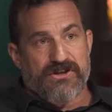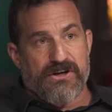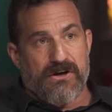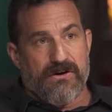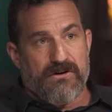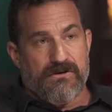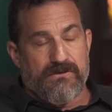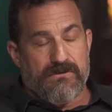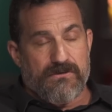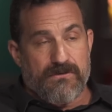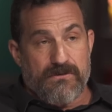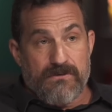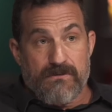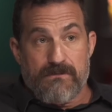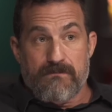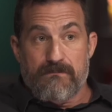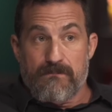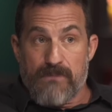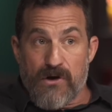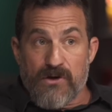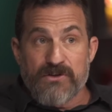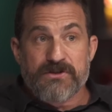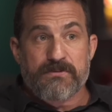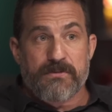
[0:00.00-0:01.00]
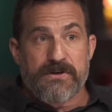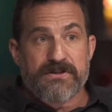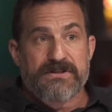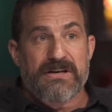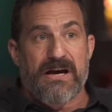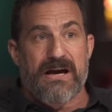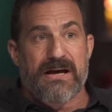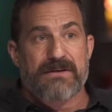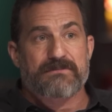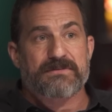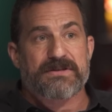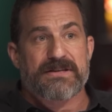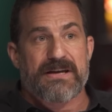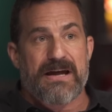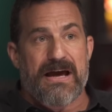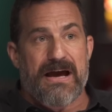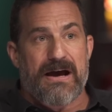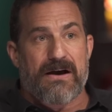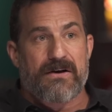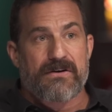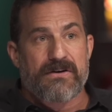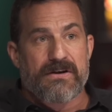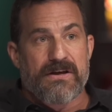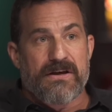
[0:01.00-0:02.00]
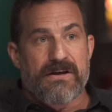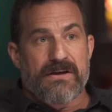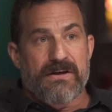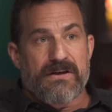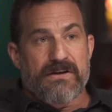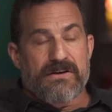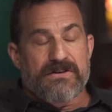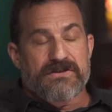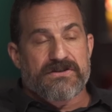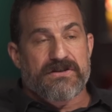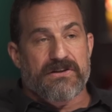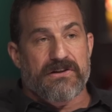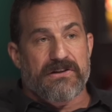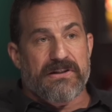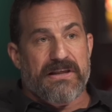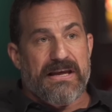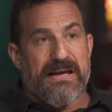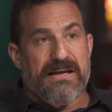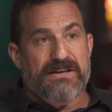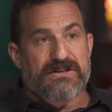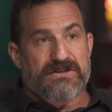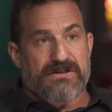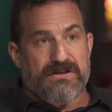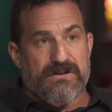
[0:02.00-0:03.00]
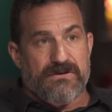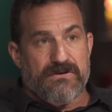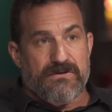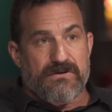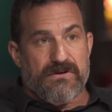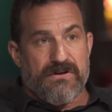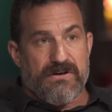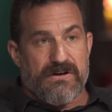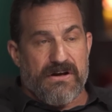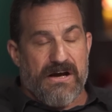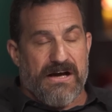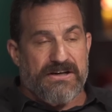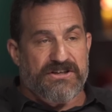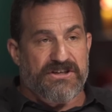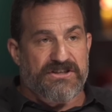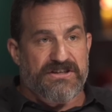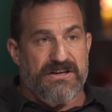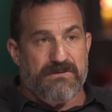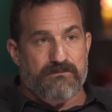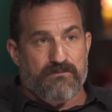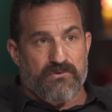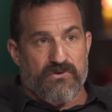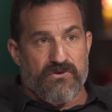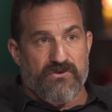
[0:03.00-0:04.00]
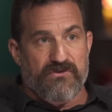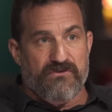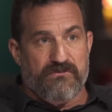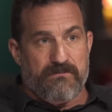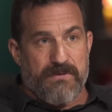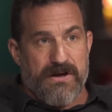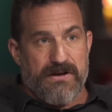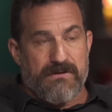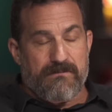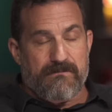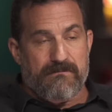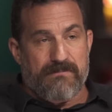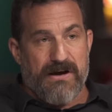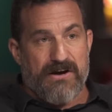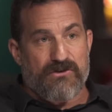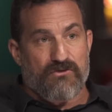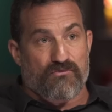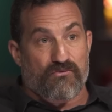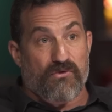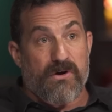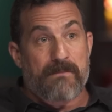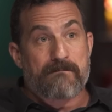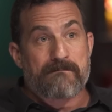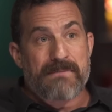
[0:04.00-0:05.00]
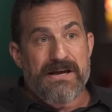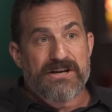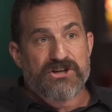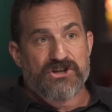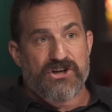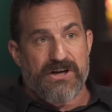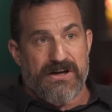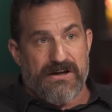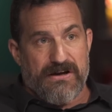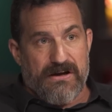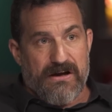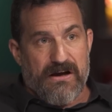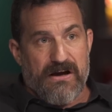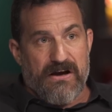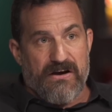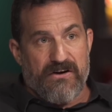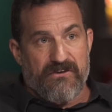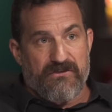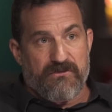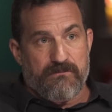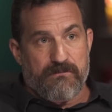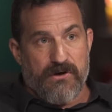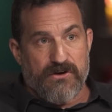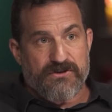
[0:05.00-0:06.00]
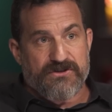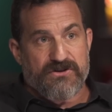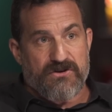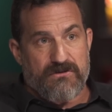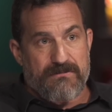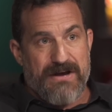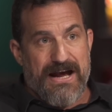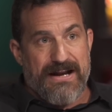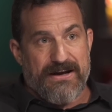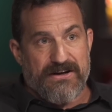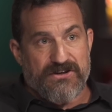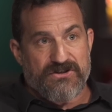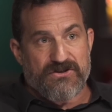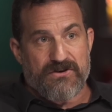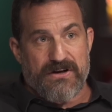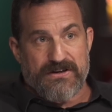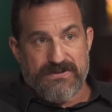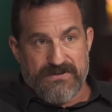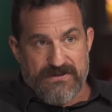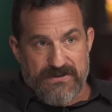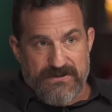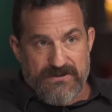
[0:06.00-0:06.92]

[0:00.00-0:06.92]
shown multiple times now to lead to not just improvement, but remission of post-traumatic stress